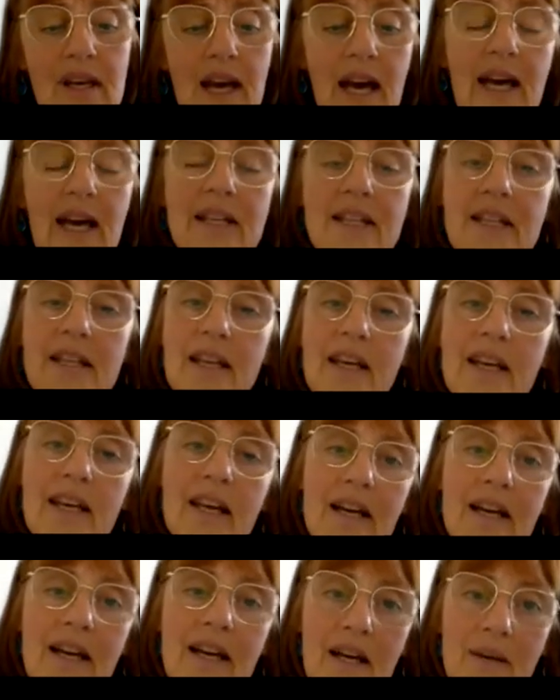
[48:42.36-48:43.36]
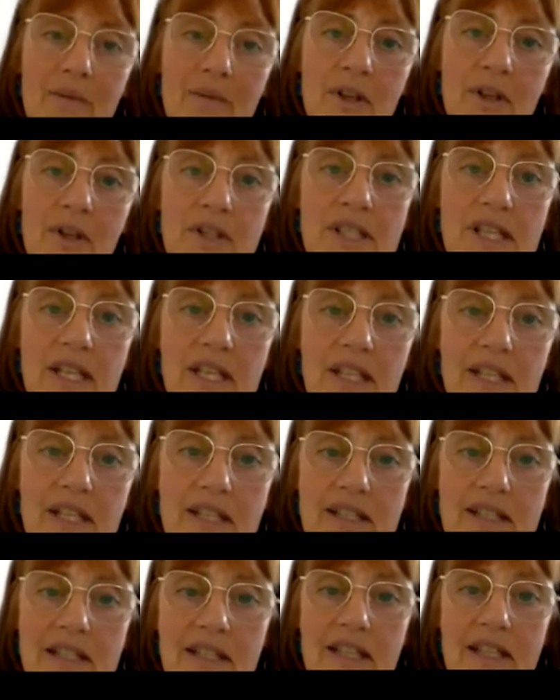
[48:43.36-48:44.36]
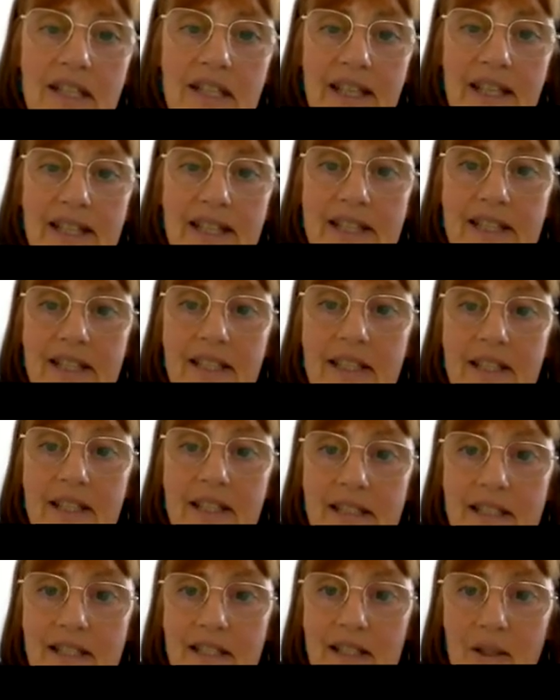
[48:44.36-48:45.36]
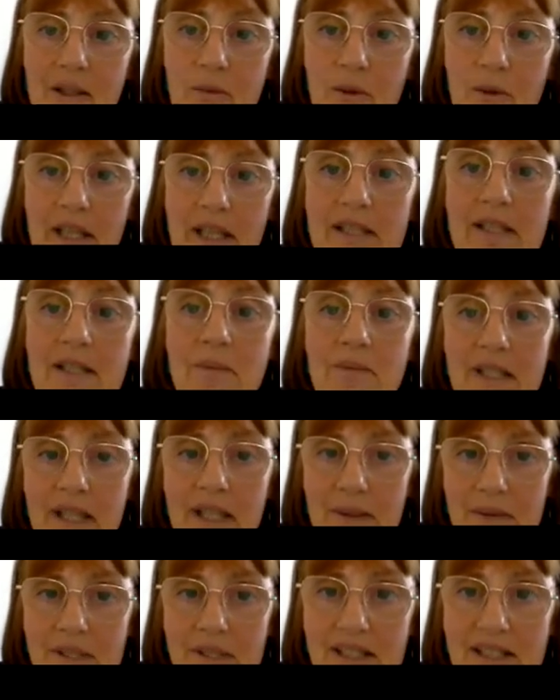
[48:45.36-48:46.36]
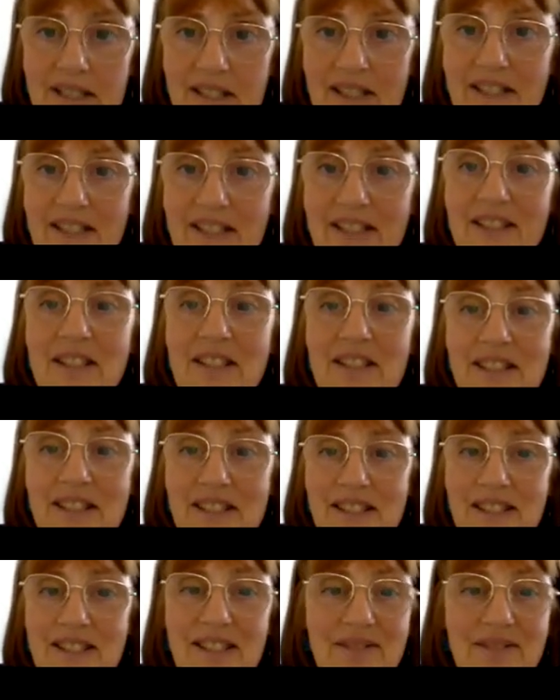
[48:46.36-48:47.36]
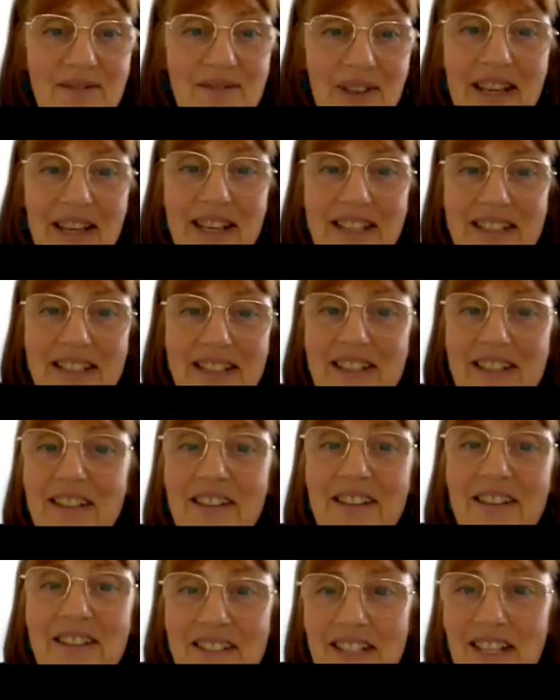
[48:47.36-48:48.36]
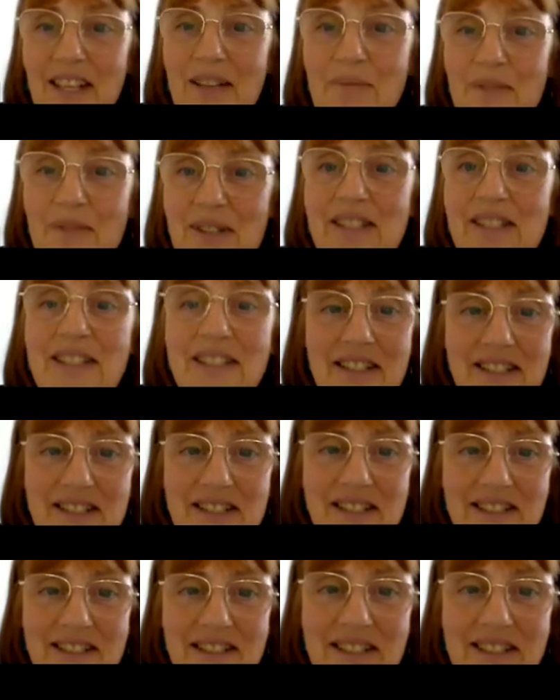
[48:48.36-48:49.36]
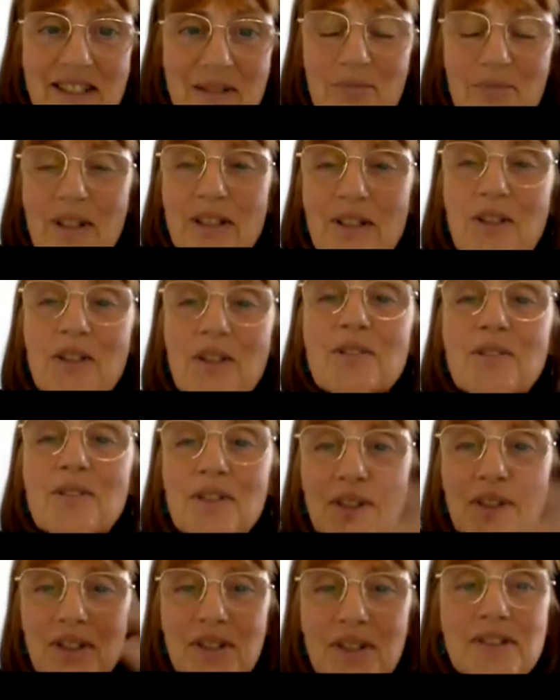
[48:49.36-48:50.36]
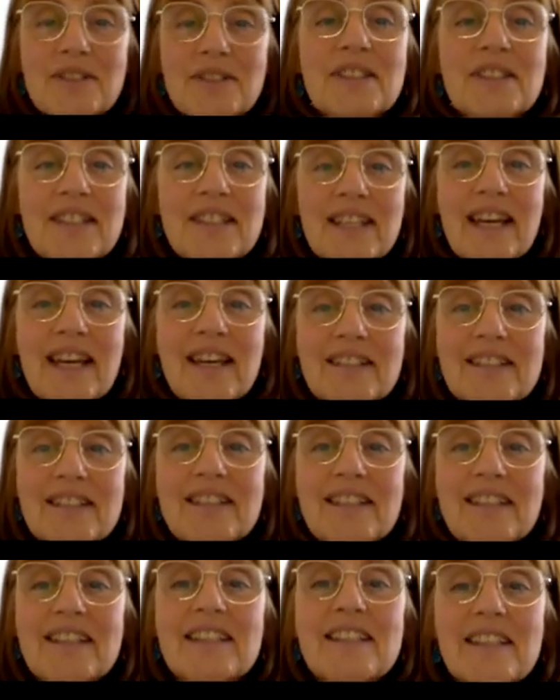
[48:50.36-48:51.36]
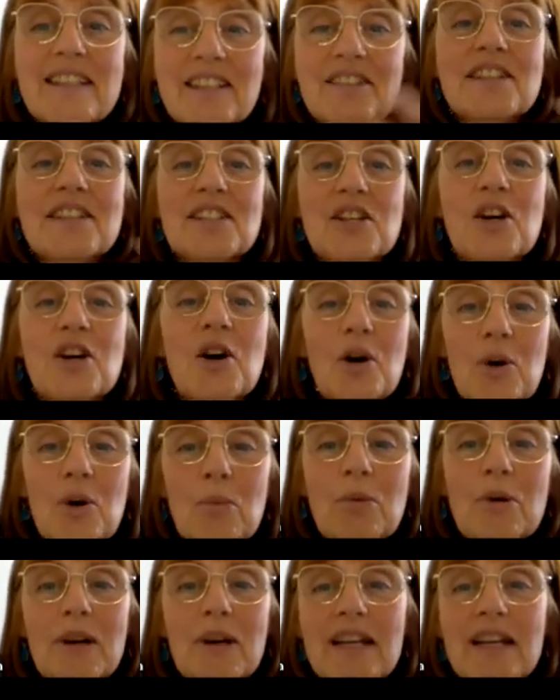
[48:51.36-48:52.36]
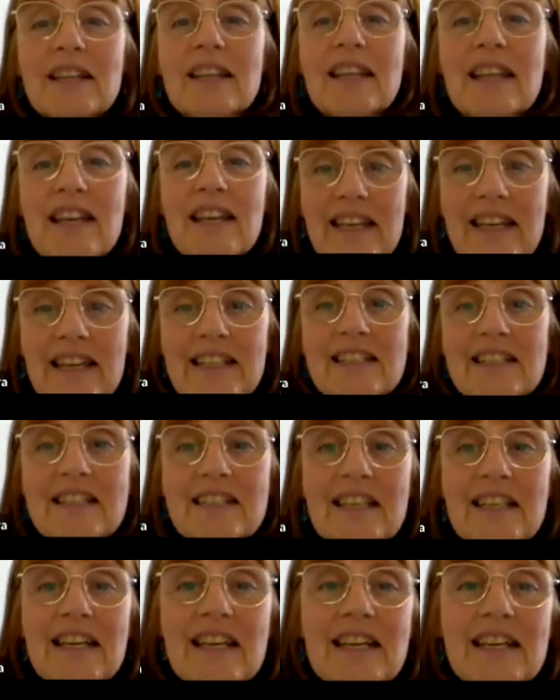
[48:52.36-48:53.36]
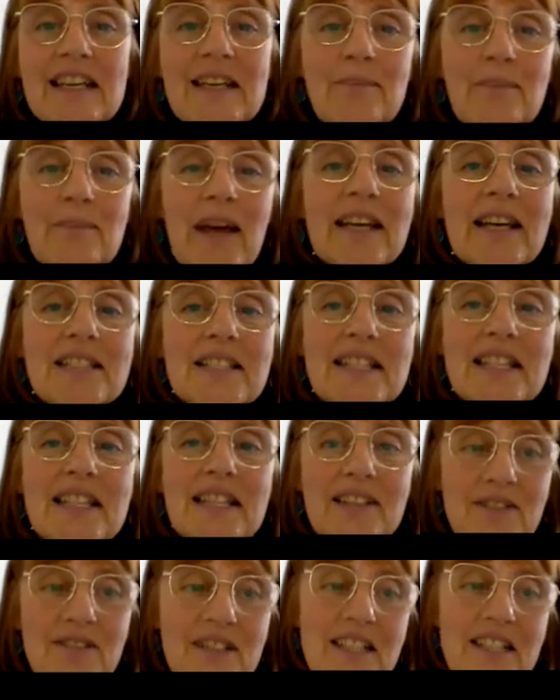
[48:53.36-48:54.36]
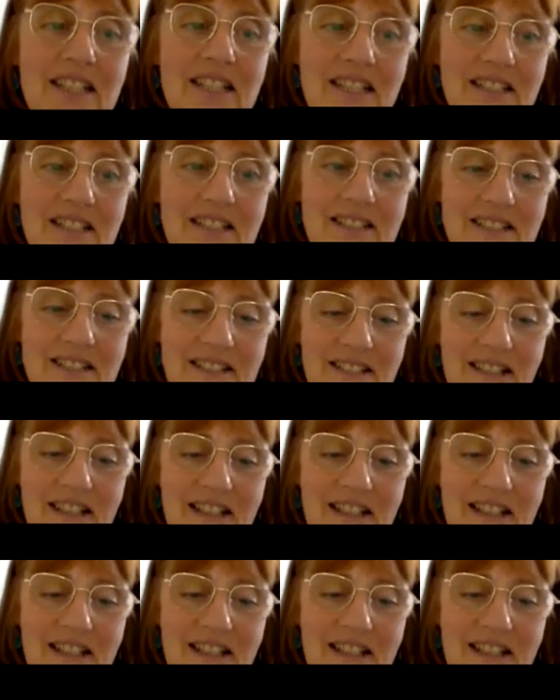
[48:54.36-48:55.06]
And I'm not saying this in an idealistic way. Sometimes this is fine and other times it isn't. But overall, yes, there is hope and light at 11 years.